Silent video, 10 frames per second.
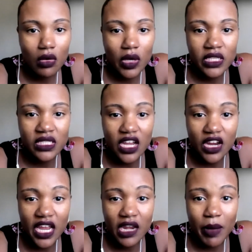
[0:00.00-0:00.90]
Is there
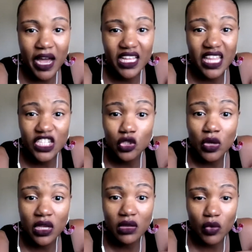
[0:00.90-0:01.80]
anybody that you
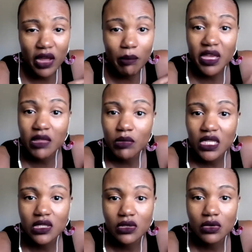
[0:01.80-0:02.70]
can recommend me
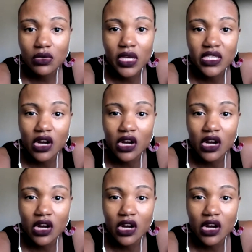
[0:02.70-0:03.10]
to?